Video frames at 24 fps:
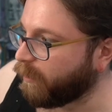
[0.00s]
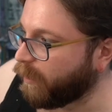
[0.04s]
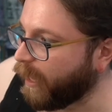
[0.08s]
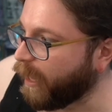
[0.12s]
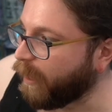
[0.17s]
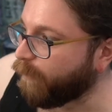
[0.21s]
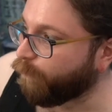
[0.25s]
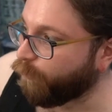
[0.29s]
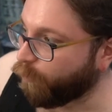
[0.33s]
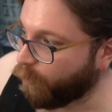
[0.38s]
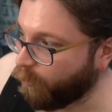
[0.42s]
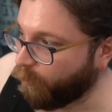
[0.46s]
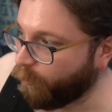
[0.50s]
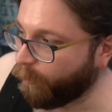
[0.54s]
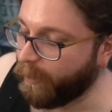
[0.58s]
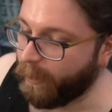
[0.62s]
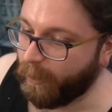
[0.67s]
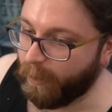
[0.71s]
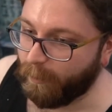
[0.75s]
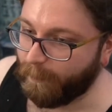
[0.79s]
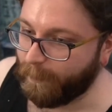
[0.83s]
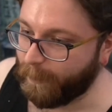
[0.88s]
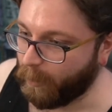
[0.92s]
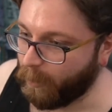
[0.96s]

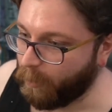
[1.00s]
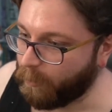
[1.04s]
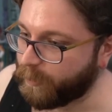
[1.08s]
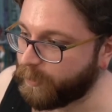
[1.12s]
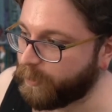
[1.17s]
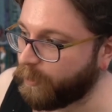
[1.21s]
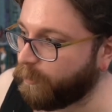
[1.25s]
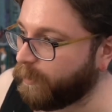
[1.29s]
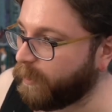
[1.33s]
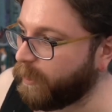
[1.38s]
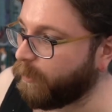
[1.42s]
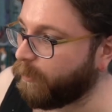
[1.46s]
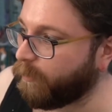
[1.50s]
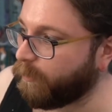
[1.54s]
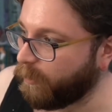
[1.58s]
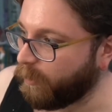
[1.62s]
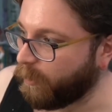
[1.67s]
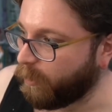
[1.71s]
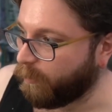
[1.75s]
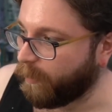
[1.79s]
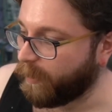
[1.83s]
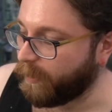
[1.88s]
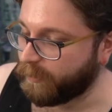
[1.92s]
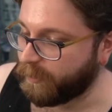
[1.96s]
everywhere, but also here in the
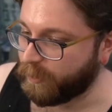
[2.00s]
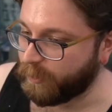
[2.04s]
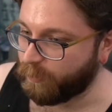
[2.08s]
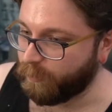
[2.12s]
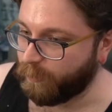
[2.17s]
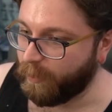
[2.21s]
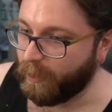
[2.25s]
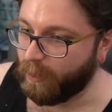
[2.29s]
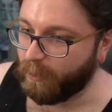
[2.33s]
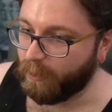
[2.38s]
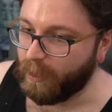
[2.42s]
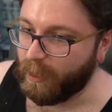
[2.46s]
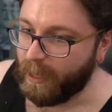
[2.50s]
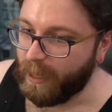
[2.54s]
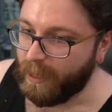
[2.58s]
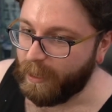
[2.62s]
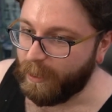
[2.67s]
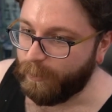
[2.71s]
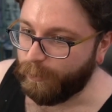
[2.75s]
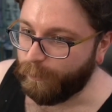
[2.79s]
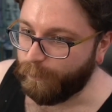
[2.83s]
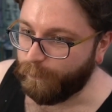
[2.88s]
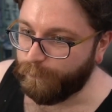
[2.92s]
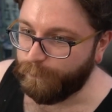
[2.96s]
US as well,
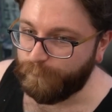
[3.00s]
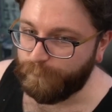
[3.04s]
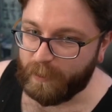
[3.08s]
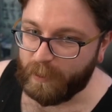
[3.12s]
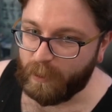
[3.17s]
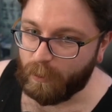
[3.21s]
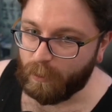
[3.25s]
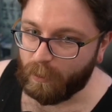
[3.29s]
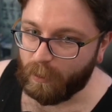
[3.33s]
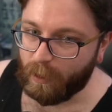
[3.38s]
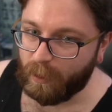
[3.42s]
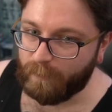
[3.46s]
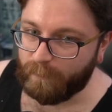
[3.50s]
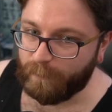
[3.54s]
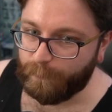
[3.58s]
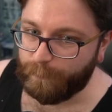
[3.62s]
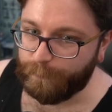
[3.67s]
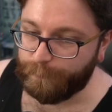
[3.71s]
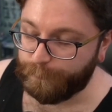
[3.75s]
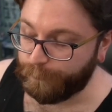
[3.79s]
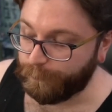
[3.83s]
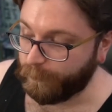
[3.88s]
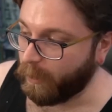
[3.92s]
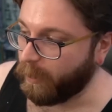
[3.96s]
the fear of a
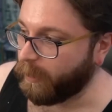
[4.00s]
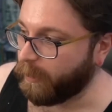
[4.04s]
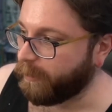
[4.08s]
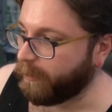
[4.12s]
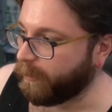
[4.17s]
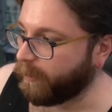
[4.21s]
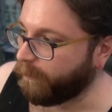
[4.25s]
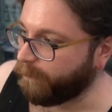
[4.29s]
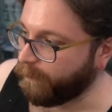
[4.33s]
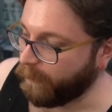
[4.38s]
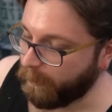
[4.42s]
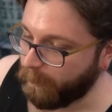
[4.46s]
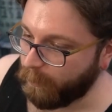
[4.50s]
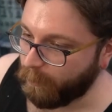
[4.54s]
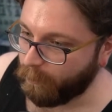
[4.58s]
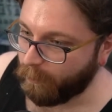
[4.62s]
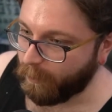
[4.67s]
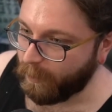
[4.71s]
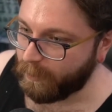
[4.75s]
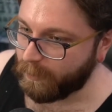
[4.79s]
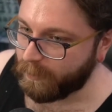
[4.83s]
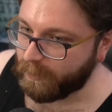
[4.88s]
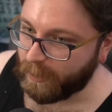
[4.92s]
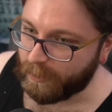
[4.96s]
flood of
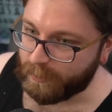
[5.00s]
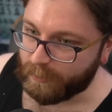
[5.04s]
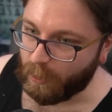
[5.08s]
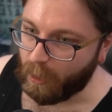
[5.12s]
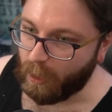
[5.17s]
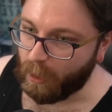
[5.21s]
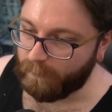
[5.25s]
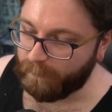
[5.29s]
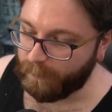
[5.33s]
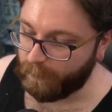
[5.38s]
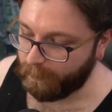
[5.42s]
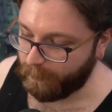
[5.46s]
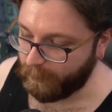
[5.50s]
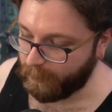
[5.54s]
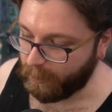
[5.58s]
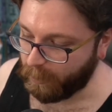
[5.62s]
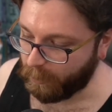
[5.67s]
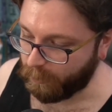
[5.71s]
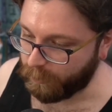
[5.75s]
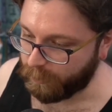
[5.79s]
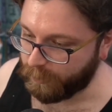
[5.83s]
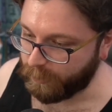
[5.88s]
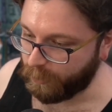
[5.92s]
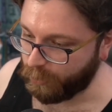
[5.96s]
immigrants has often been
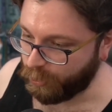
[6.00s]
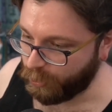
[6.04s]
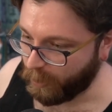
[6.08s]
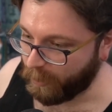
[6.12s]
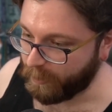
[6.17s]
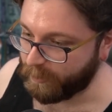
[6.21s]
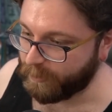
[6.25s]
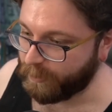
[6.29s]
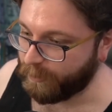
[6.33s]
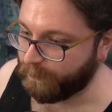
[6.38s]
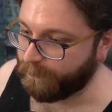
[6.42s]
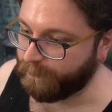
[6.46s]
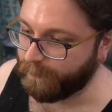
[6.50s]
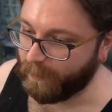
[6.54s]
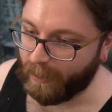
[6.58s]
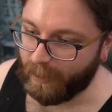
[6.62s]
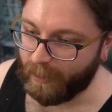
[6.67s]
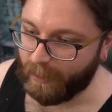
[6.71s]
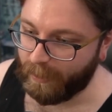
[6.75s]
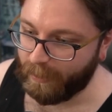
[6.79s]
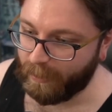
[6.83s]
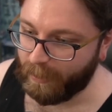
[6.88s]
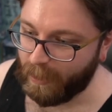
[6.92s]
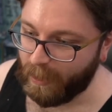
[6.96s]
used to
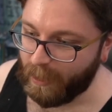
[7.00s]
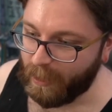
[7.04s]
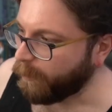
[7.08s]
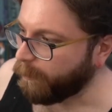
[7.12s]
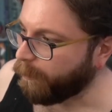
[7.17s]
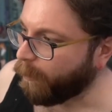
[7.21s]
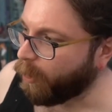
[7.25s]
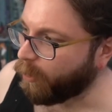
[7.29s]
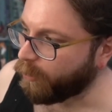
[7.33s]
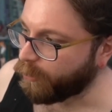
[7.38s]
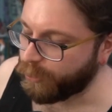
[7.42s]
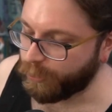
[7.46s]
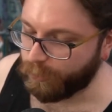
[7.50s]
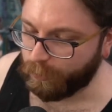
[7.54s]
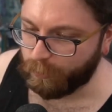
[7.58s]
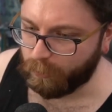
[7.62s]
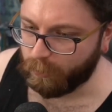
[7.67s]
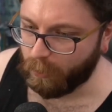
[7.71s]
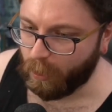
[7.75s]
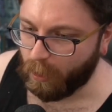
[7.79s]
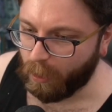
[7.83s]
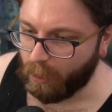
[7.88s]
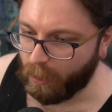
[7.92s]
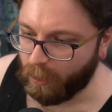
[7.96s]
justify martial
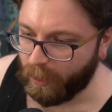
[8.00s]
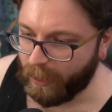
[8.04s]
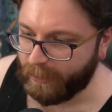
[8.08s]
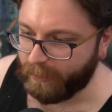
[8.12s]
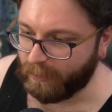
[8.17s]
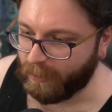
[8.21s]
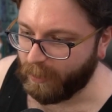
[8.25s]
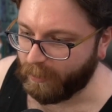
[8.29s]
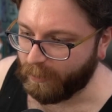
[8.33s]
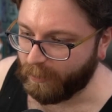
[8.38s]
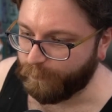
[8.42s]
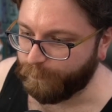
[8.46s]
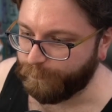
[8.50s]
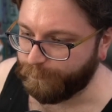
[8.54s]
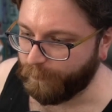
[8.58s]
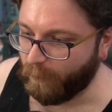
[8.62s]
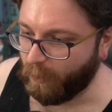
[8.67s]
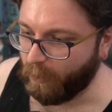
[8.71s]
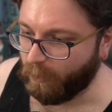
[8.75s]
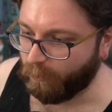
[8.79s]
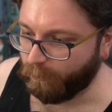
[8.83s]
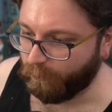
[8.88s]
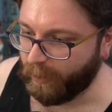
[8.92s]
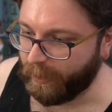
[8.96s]
law and like a
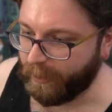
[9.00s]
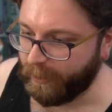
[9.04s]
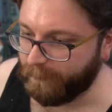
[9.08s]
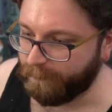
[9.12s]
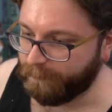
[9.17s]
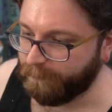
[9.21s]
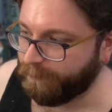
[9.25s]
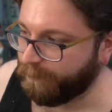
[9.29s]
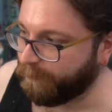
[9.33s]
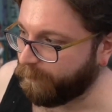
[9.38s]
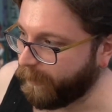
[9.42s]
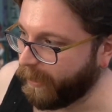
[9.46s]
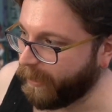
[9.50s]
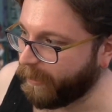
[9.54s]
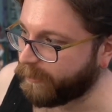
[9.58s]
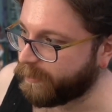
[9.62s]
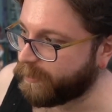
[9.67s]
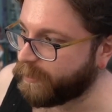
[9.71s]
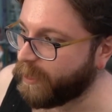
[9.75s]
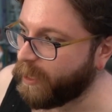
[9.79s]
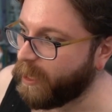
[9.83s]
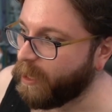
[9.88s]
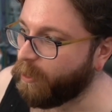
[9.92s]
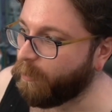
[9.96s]
far-right
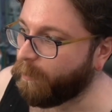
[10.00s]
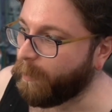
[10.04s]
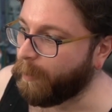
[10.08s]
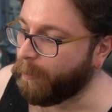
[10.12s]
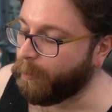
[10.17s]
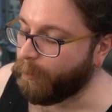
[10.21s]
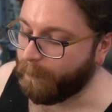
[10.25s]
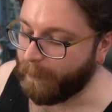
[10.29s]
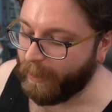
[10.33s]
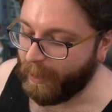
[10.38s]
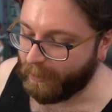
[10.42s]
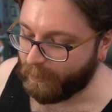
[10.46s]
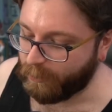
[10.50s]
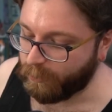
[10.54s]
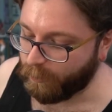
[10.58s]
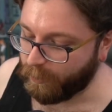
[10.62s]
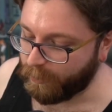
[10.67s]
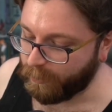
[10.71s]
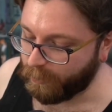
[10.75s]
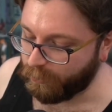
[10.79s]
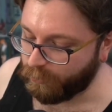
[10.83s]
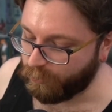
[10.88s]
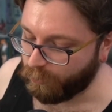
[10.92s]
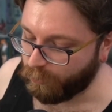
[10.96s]
bent. Remember back
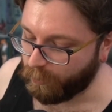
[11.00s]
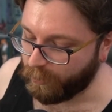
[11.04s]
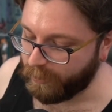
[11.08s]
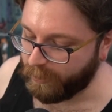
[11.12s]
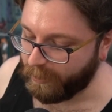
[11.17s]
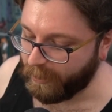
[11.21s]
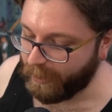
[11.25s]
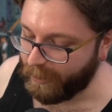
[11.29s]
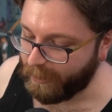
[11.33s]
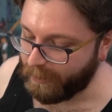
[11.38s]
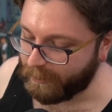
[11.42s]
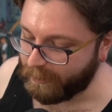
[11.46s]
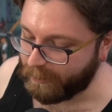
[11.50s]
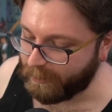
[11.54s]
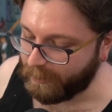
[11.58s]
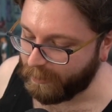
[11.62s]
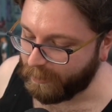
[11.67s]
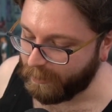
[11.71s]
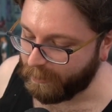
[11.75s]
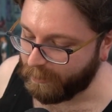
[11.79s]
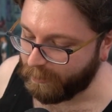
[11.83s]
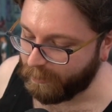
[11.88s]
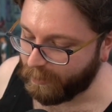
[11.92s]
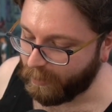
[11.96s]
during the
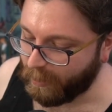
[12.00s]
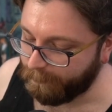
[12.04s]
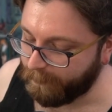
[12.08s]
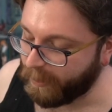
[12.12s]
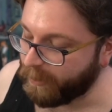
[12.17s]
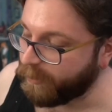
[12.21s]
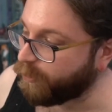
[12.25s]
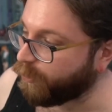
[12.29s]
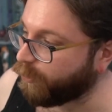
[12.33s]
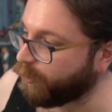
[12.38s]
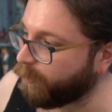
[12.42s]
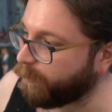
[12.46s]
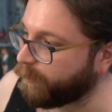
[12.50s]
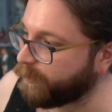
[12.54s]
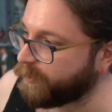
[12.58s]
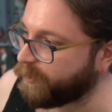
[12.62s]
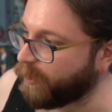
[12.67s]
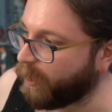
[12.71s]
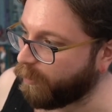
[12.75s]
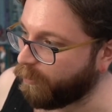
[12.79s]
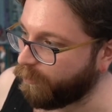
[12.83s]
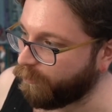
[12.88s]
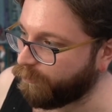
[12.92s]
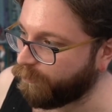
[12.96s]
2018 midterms,
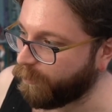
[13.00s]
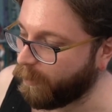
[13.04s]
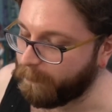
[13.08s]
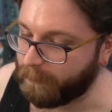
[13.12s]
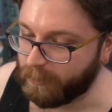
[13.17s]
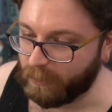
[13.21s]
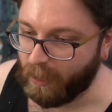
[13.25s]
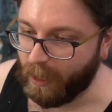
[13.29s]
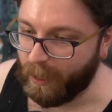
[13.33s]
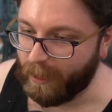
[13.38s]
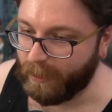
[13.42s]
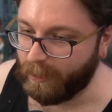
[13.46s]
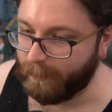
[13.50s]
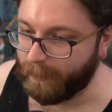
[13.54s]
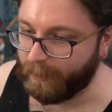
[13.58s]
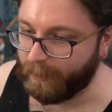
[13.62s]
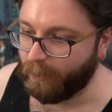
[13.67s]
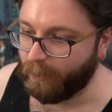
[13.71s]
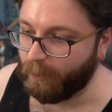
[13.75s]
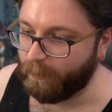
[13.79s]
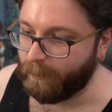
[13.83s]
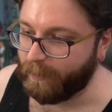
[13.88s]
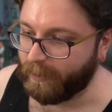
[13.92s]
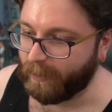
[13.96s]
Donald Trump lied
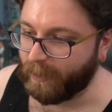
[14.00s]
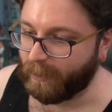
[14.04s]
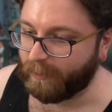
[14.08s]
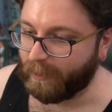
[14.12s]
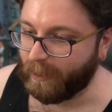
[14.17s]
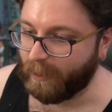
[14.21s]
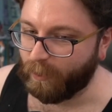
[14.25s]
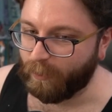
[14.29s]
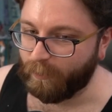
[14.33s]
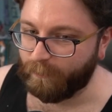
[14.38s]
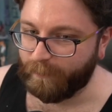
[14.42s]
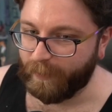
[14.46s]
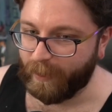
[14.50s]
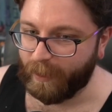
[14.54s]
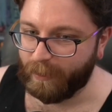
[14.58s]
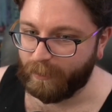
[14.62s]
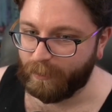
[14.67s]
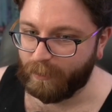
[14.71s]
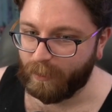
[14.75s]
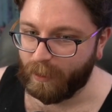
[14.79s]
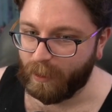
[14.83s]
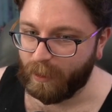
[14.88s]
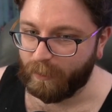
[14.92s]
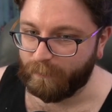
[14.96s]
there being a
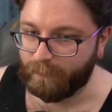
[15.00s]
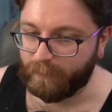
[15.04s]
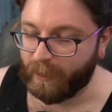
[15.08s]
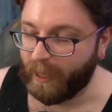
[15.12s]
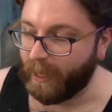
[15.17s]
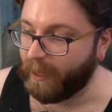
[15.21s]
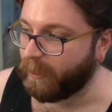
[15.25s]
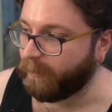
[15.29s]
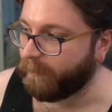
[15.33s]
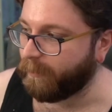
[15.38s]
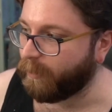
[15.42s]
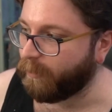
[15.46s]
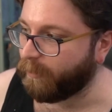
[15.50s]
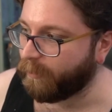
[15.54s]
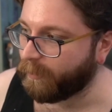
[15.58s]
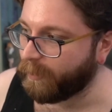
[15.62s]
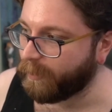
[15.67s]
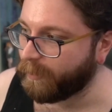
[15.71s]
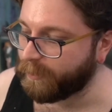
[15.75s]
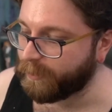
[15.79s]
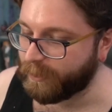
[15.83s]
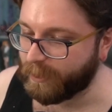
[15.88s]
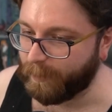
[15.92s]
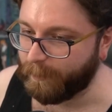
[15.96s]
caravan of Latin
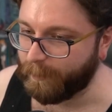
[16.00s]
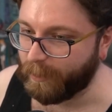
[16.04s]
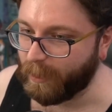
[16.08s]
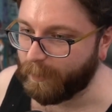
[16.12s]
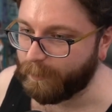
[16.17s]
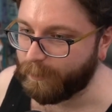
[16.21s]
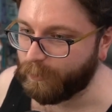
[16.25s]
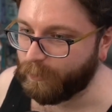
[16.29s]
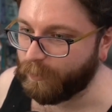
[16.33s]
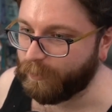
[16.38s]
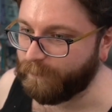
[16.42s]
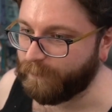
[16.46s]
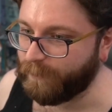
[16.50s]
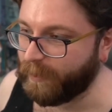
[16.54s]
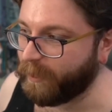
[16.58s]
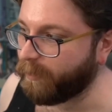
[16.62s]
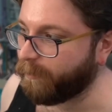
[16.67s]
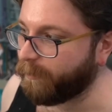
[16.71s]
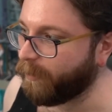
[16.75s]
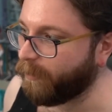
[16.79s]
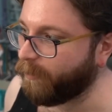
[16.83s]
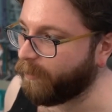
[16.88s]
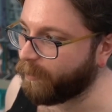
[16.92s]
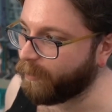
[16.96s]
Americans coming up to invade
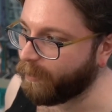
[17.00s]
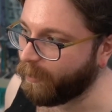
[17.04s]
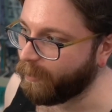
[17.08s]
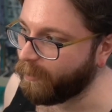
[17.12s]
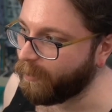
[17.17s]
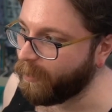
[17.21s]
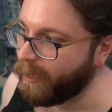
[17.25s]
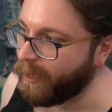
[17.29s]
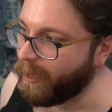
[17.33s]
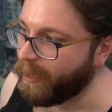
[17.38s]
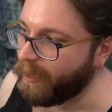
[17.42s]
America.